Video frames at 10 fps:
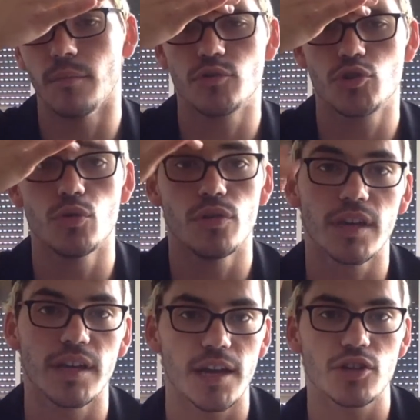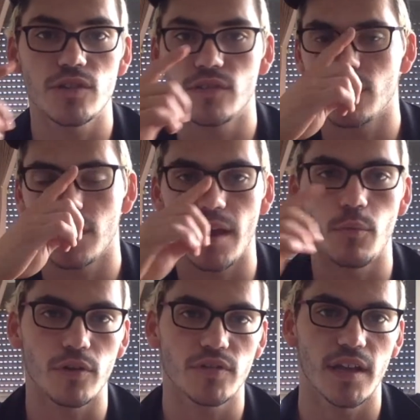to the connections and the
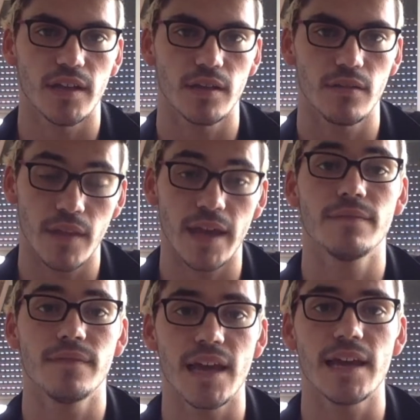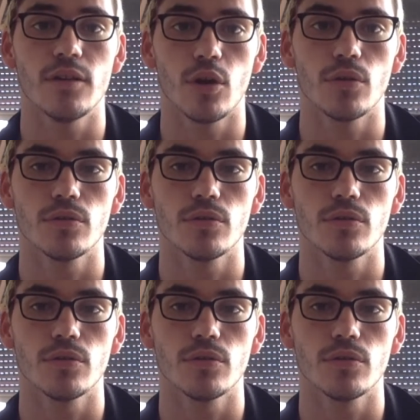networks that they know.